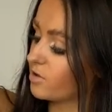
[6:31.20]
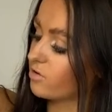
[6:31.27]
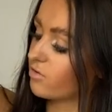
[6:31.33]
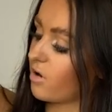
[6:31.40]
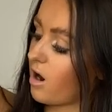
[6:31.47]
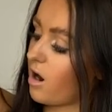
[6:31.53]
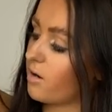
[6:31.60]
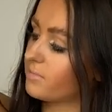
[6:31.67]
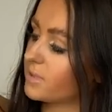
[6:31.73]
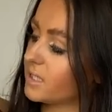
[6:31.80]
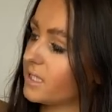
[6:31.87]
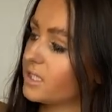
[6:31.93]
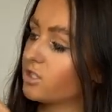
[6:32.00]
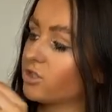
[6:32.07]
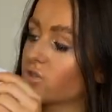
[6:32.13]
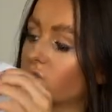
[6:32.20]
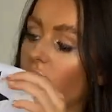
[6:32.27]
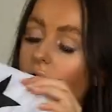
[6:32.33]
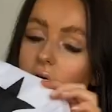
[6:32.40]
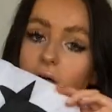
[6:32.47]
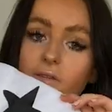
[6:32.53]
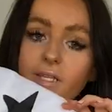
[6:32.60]
cropped, and it's just got
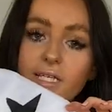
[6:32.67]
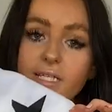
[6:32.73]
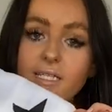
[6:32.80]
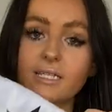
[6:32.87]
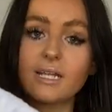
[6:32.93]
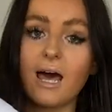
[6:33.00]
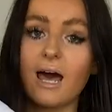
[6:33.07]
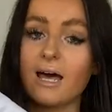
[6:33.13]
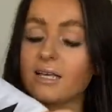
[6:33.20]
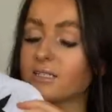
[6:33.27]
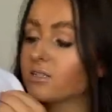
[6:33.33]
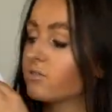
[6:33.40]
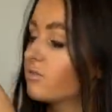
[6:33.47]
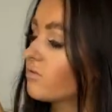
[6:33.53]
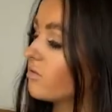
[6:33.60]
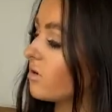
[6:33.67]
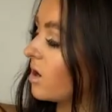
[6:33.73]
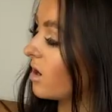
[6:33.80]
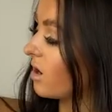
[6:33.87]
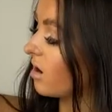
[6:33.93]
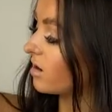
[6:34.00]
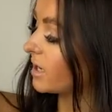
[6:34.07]
all these stars up
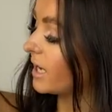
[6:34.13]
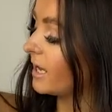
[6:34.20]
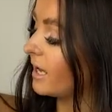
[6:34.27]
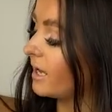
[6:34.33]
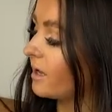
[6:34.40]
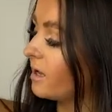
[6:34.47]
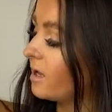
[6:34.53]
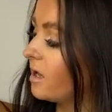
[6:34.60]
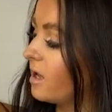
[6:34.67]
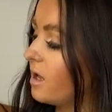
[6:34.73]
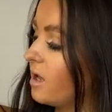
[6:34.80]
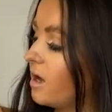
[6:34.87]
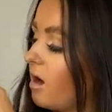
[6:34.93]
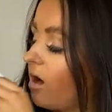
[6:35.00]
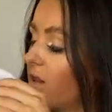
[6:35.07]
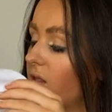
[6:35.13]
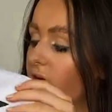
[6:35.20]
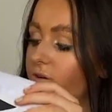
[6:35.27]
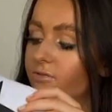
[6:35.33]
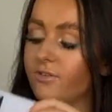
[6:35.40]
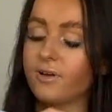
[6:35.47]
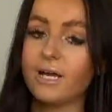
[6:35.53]
along it, all
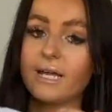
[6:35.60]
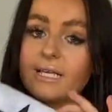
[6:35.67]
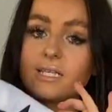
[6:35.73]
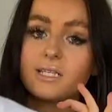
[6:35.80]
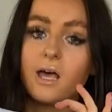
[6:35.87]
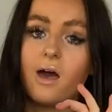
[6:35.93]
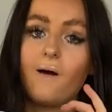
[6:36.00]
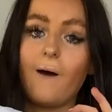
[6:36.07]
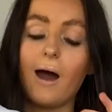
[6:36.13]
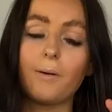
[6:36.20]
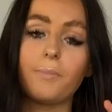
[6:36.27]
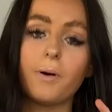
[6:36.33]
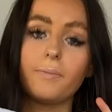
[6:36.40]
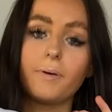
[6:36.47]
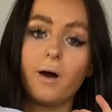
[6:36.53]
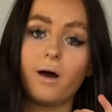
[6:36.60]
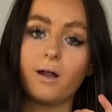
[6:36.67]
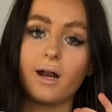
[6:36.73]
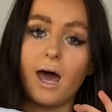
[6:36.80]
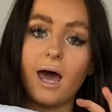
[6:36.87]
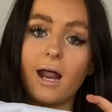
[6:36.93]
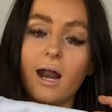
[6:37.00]
over it. So I'll pop it on
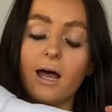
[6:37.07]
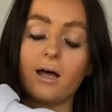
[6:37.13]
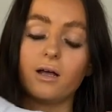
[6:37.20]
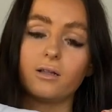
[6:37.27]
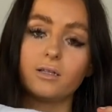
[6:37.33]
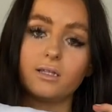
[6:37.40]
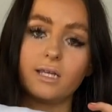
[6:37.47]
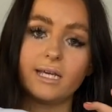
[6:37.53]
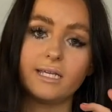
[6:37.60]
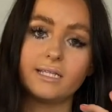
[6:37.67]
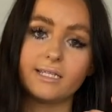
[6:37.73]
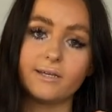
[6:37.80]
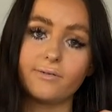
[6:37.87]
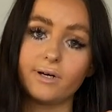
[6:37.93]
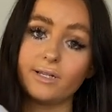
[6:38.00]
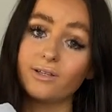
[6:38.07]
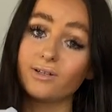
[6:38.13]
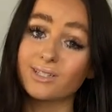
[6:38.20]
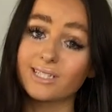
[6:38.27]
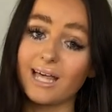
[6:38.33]
and I'll let you see what it looks